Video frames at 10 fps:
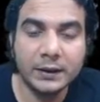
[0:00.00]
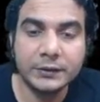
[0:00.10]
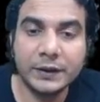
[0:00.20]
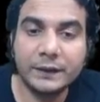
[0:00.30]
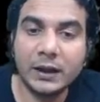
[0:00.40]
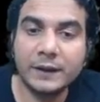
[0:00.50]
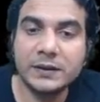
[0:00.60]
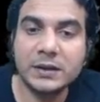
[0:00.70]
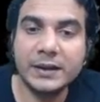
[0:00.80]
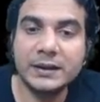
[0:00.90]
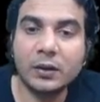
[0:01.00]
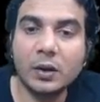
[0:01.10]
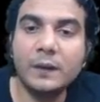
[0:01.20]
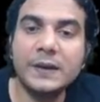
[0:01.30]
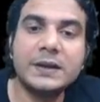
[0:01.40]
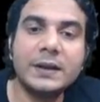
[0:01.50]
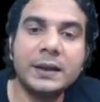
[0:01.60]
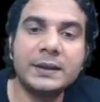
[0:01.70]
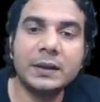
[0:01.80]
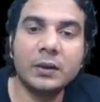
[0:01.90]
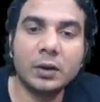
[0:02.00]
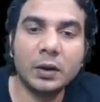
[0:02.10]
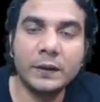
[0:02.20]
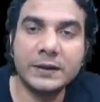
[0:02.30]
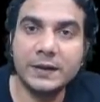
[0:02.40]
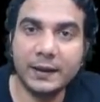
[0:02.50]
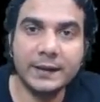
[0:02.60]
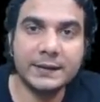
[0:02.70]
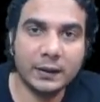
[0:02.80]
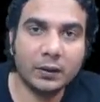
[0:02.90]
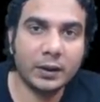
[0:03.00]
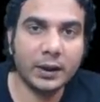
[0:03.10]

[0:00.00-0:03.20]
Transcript: So if graph is either always increasing or always decreasing, okay,